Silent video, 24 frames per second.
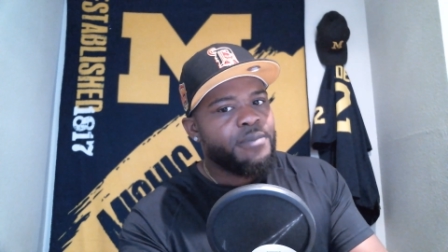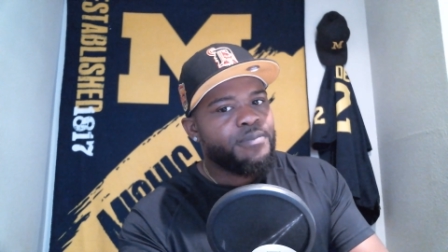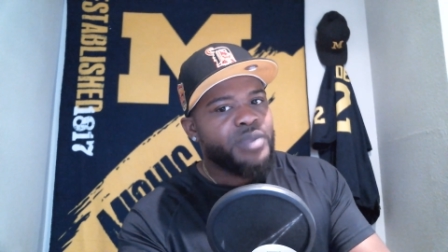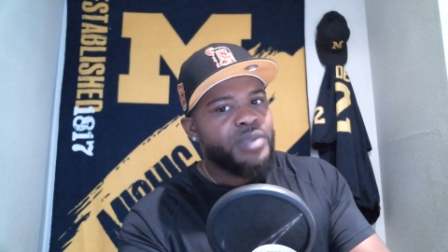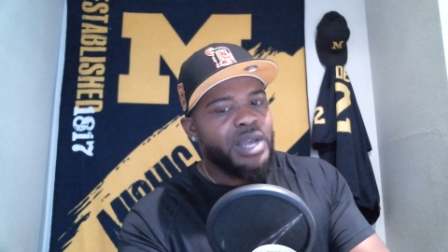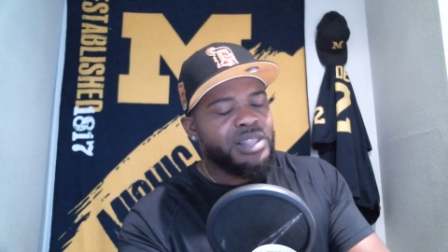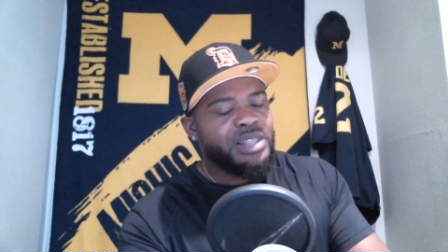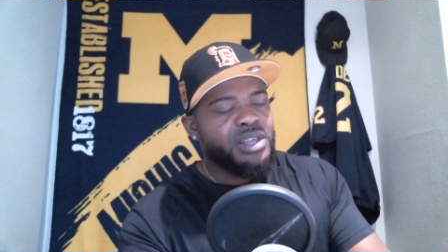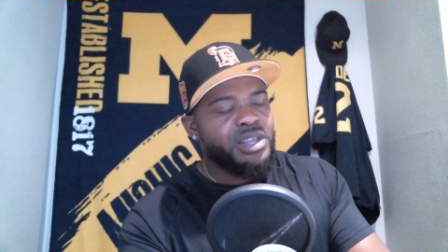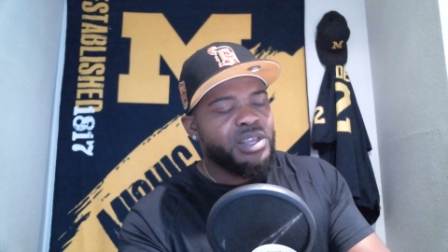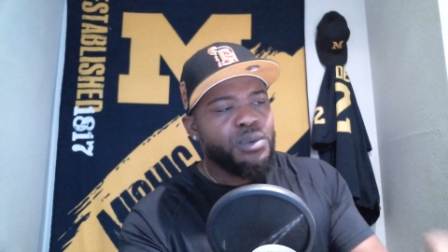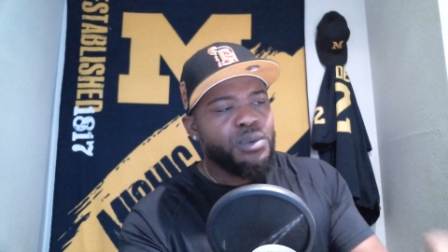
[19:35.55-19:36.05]
I
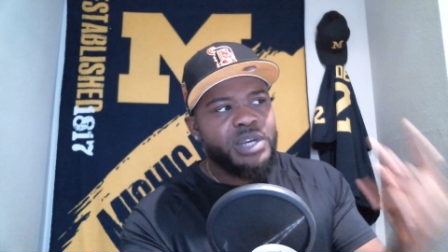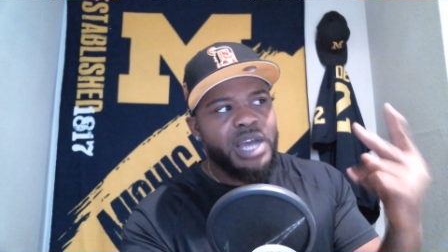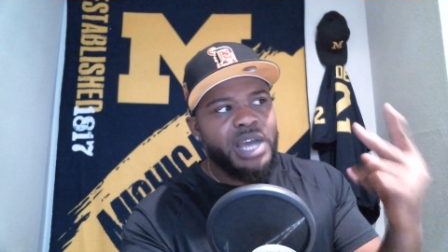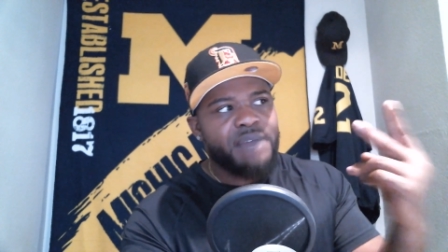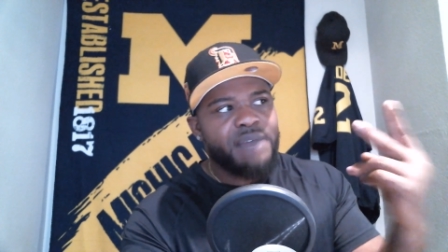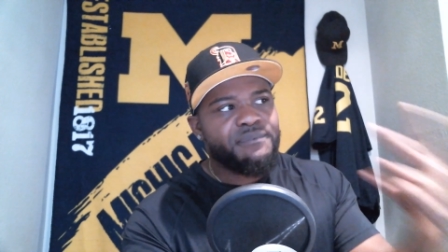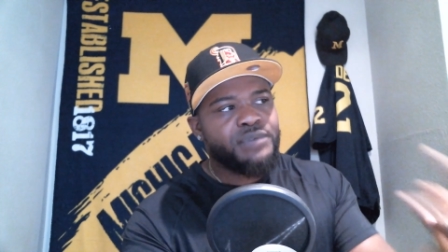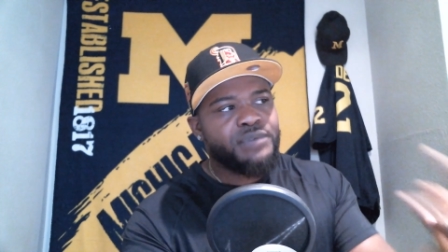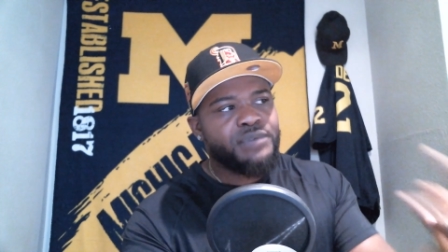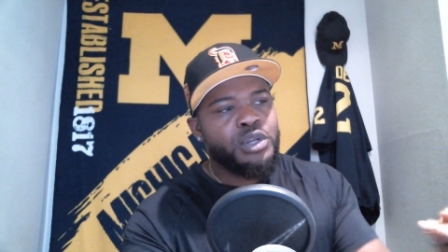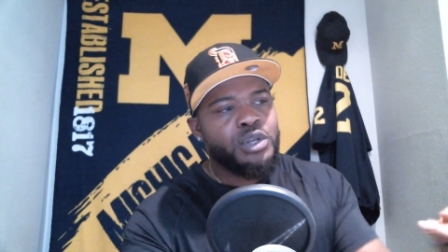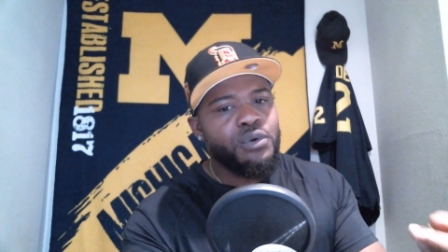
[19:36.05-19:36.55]
think we
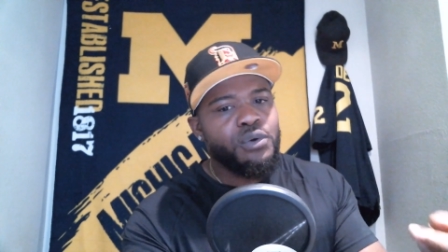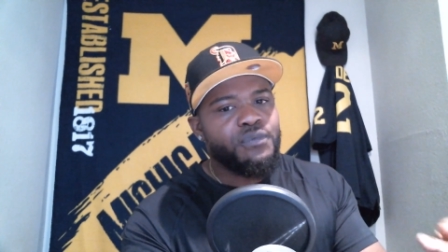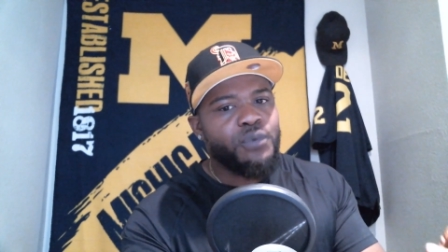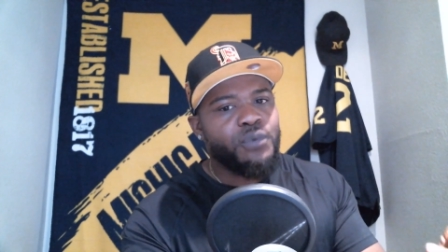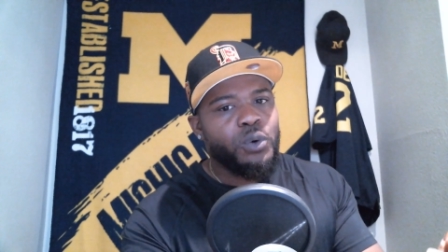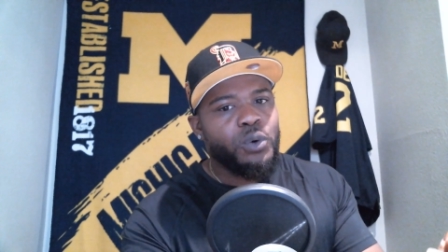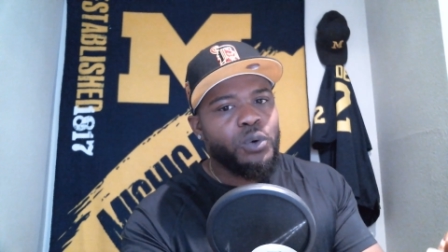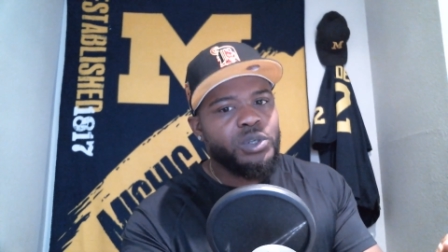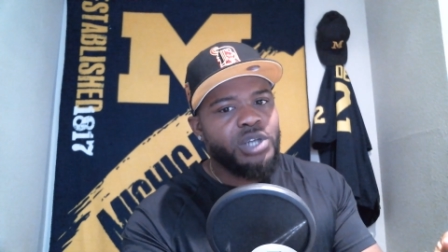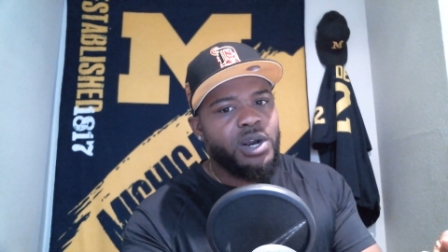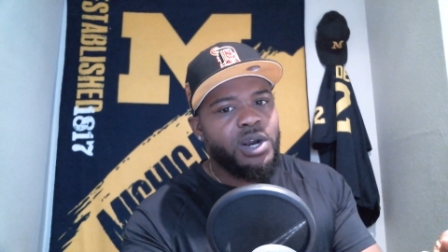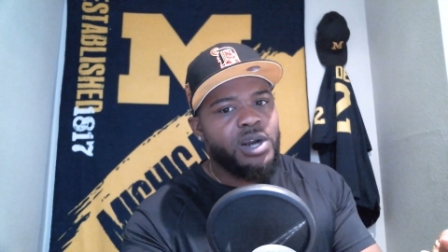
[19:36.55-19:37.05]
got 2
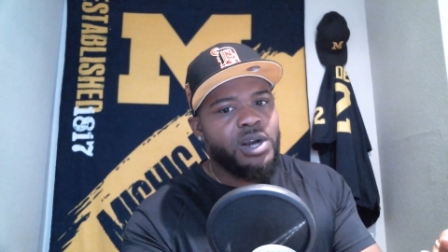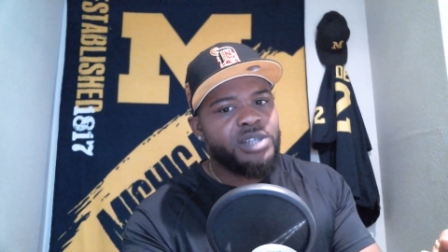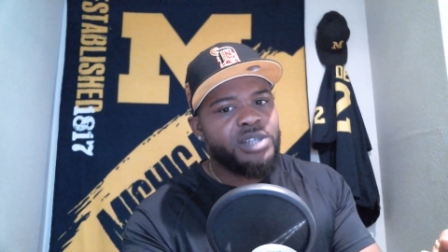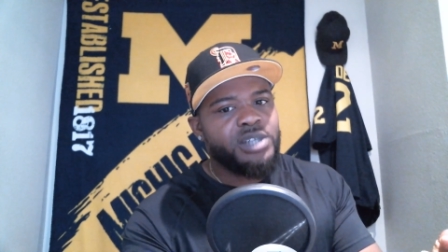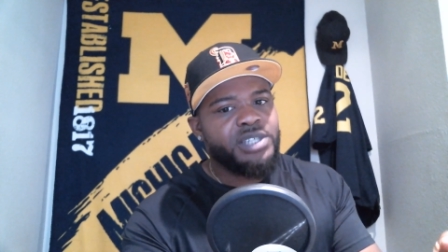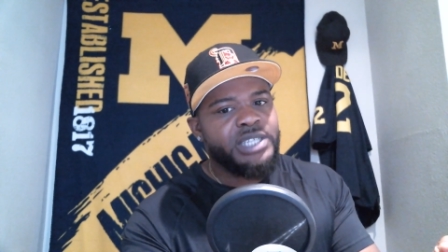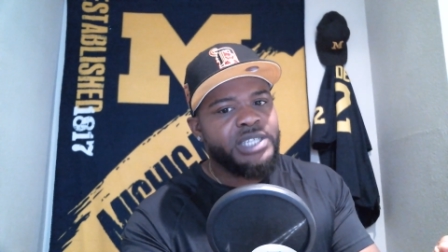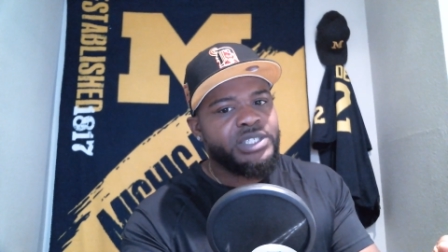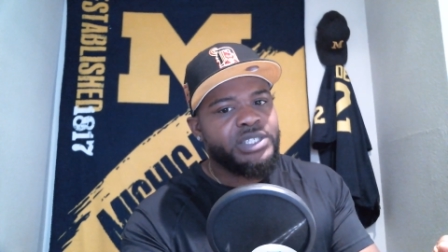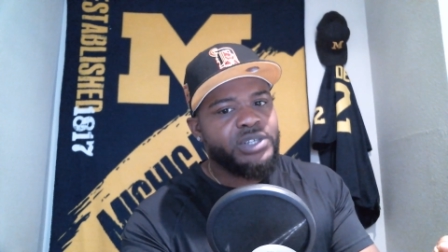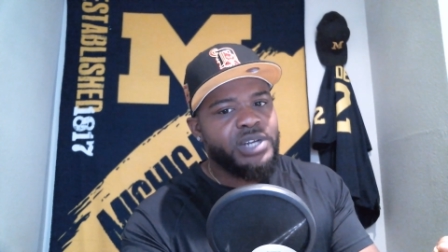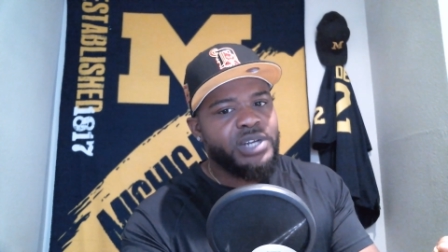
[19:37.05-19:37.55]
4-stars
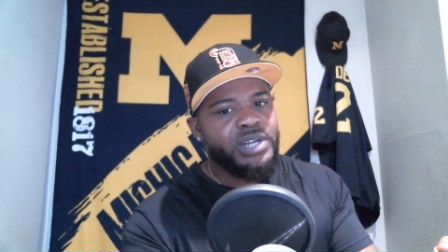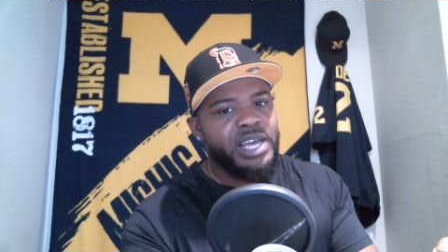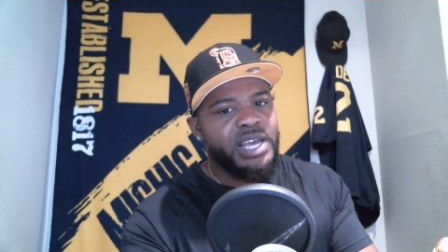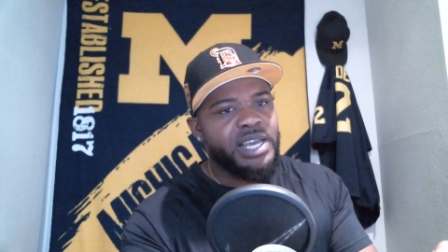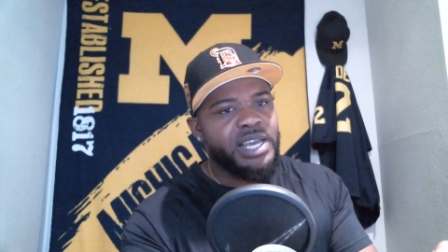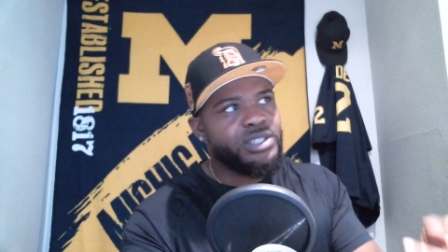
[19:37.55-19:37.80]
yesterday,